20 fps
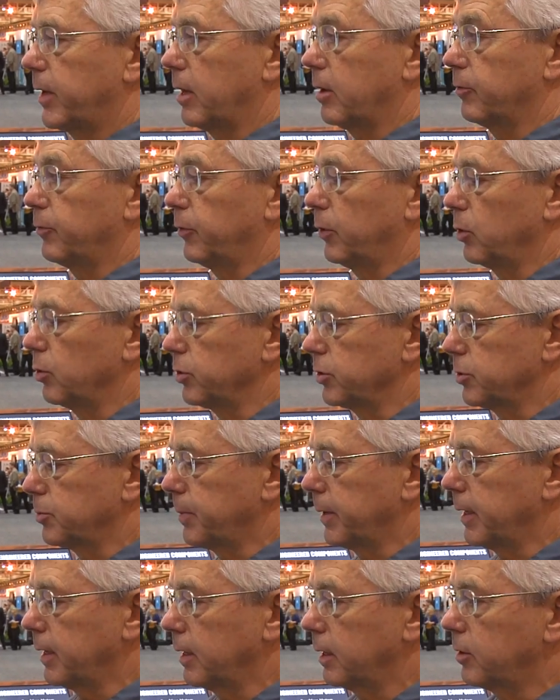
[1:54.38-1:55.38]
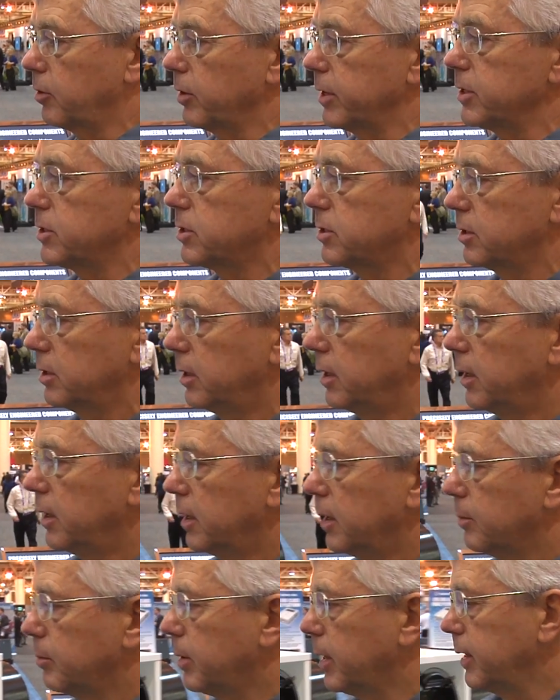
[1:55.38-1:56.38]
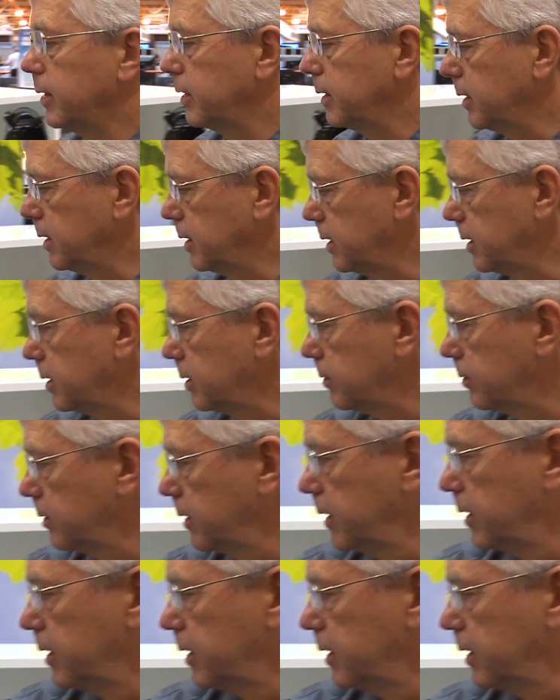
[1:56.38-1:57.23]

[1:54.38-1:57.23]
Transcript: Airflow has been increased by the change in the